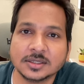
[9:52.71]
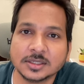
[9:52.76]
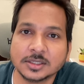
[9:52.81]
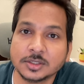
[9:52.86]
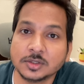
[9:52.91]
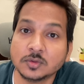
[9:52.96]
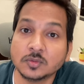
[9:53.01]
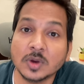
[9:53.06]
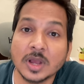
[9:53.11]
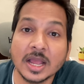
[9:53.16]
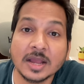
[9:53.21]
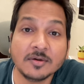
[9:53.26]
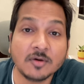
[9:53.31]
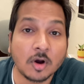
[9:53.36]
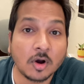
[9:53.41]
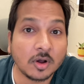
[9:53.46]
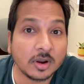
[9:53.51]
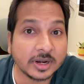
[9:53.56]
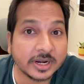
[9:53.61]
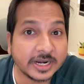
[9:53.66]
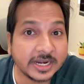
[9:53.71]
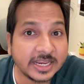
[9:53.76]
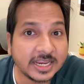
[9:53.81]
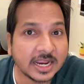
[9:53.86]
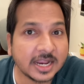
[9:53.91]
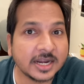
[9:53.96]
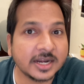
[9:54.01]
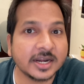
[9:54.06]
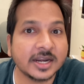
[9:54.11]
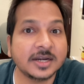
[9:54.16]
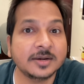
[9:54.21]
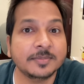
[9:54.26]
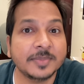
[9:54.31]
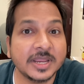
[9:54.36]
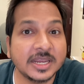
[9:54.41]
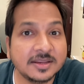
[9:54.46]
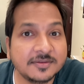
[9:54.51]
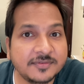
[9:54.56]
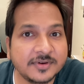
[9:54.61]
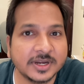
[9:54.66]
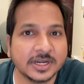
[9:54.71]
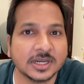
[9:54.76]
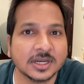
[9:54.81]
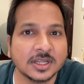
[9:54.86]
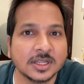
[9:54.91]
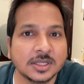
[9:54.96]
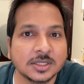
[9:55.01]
You have already 100 benefit.